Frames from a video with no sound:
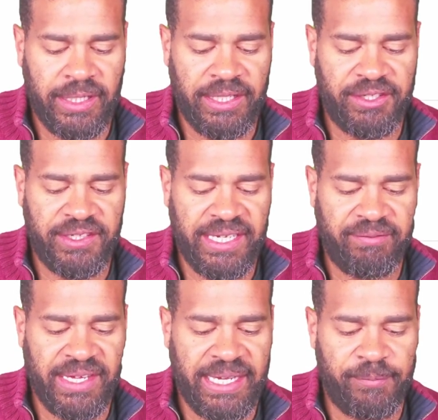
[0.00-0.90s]
And save
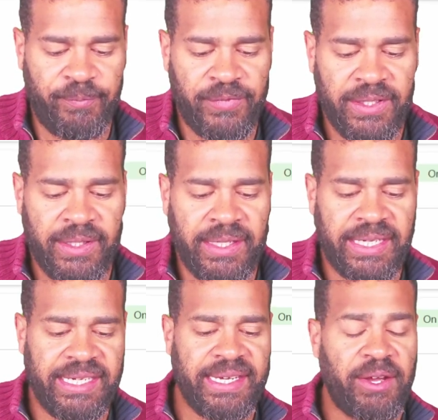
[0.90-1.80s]
that.
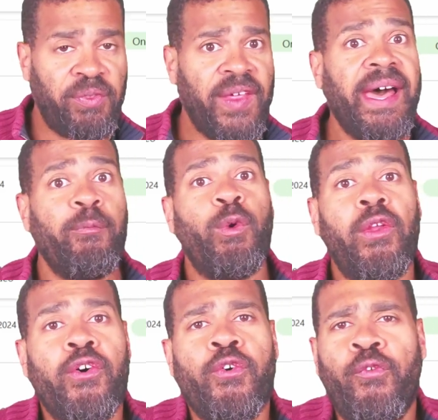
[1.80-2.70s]
Okay, now that will
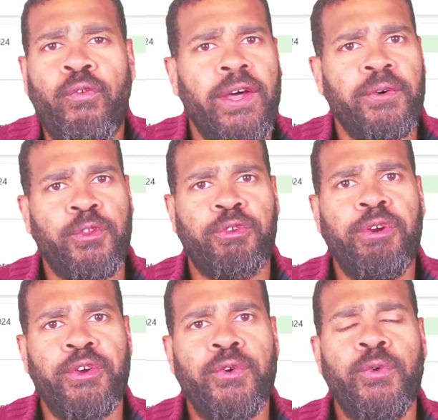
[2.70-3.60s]
all flow
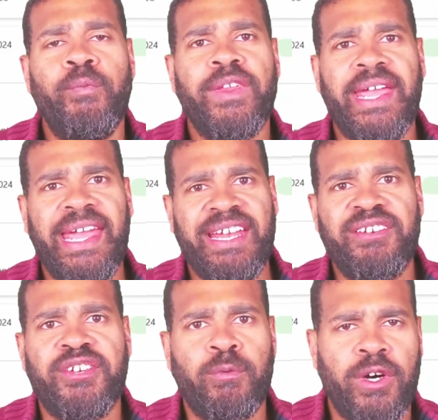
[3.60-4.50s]
through
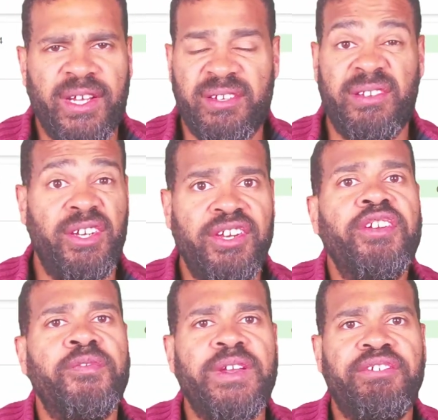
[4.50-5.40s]
into what is the
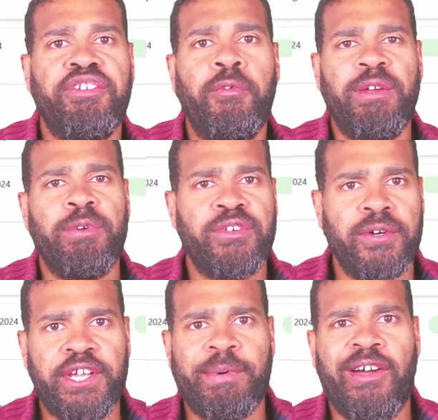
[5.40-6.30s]
new feature that we were
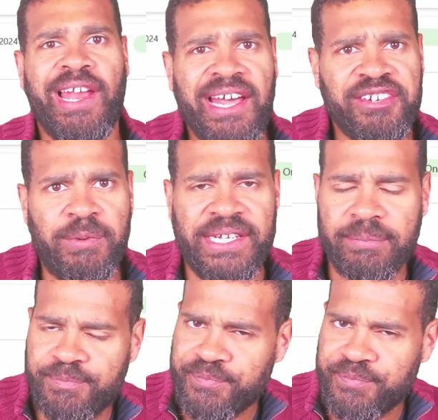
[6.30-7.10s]
talking about last week